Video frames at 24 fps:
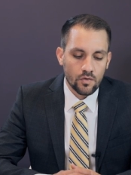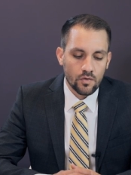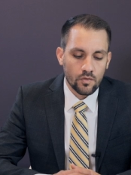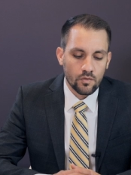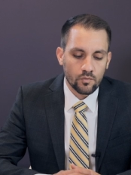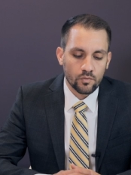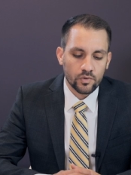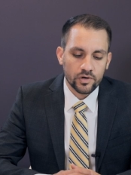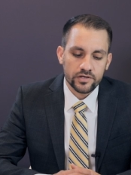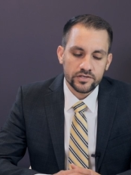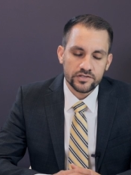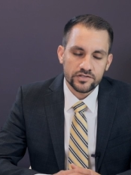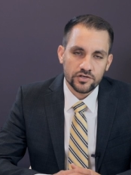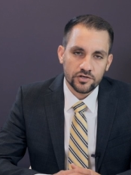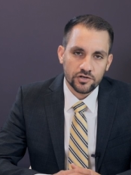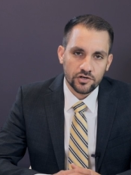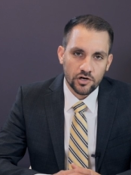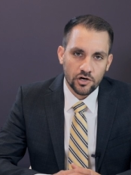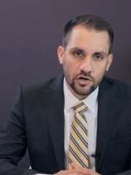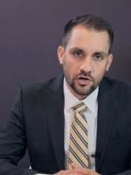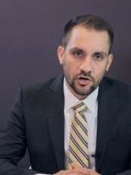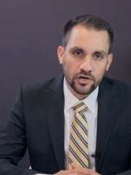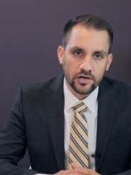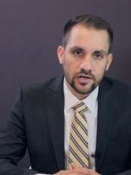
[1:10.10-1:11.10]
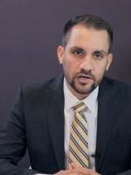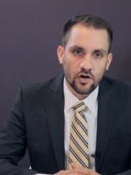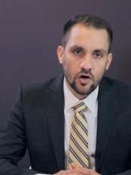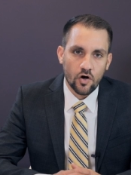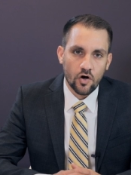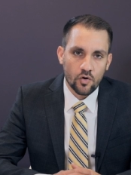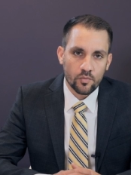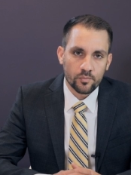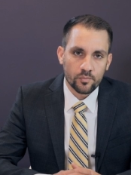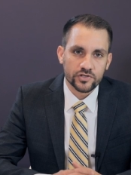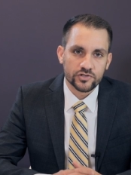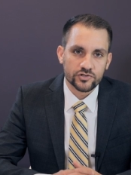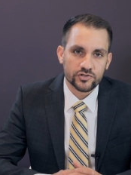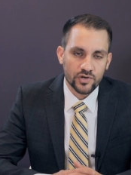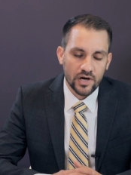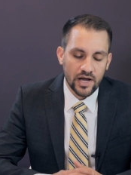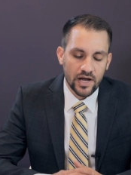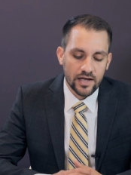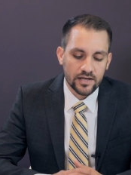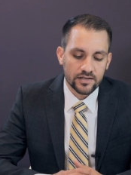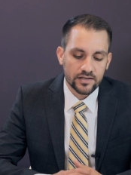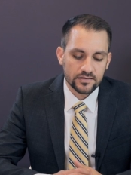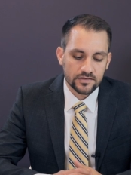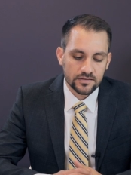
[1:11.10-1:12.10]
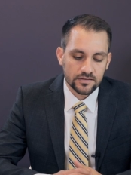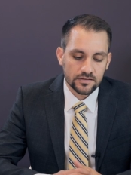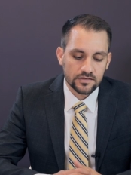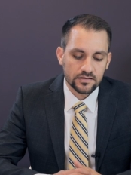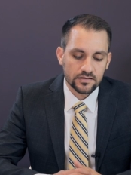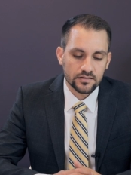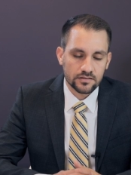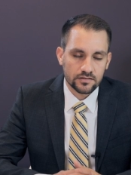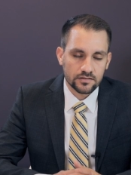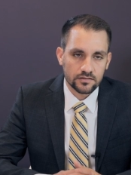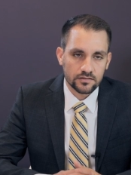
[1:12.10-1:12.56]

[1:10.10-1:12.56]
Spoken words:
What is your current home address?